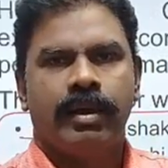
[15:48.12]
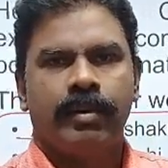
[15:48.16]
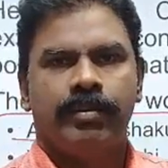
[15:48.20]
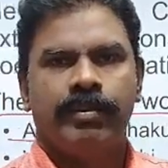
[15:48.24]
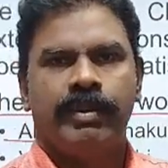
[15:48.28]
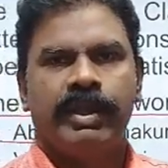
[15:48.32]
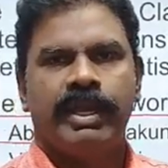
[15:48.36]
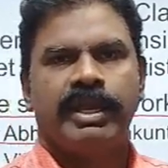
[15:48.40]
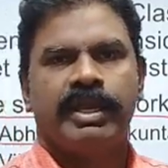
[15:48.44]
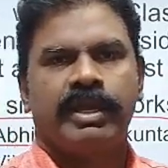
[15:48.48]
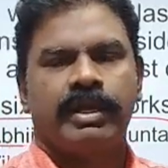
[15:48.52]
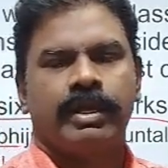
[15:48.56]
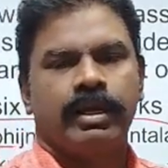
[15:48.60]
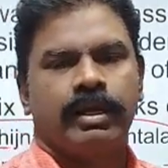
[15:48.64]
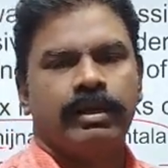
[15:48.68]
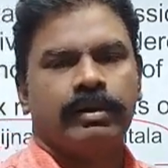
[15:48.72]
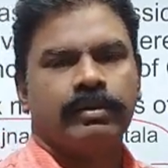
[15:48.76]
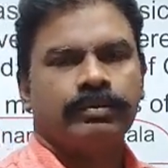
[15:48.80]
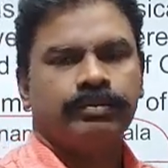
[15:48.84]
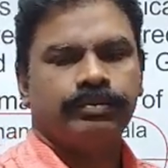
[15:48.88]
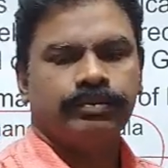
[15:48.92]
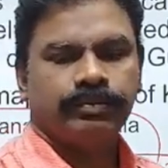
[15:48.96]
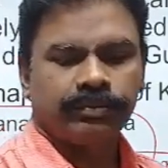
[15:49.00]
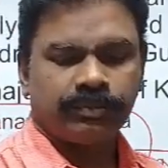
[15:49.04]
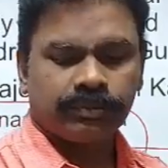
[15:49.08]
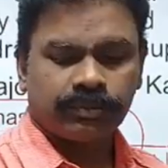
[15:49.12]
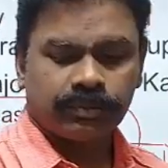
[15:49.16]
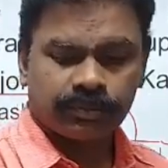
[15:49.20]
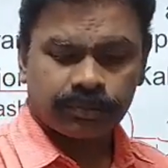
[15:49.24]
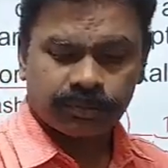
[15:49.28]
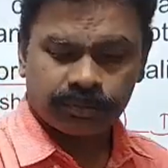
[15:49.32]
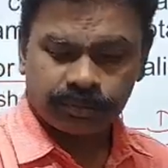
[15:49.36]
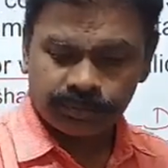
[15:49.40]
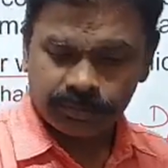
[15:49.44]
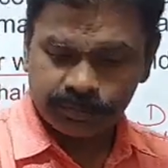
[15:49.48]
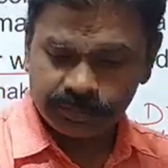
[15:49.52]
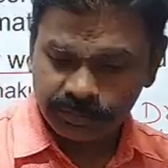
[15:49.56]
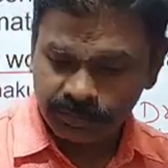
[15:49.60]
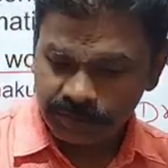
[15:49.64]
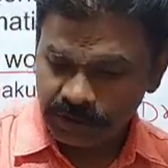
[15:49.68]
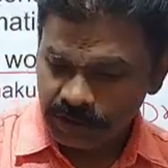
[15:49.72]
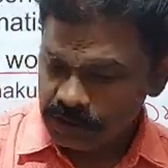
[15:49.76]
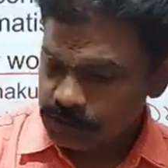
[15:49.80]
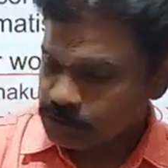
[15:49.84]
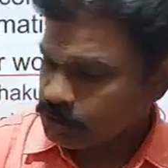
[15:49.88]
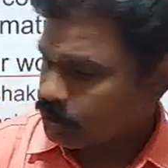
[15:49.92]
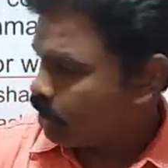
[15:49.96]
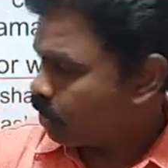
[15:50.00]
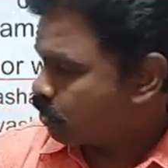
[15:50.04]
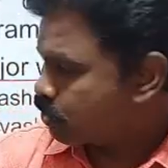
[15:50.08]
Menaka.
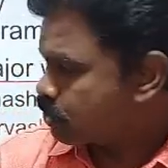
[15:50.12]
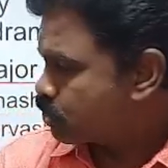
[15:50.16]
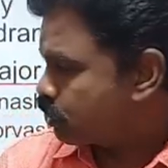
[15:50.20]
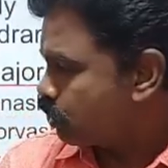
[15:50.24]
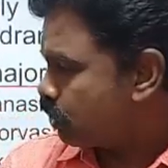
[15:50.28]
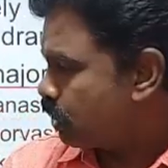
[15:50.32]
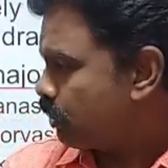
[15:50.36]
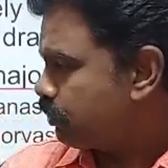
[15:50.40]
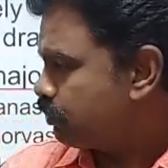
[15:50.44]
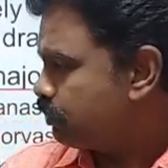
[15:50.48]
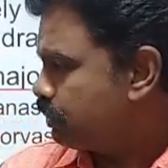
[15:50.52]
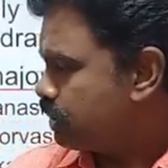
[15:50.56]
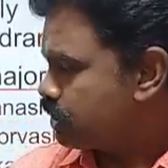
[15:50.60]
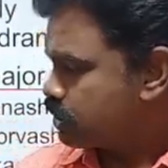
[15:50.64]
So love story of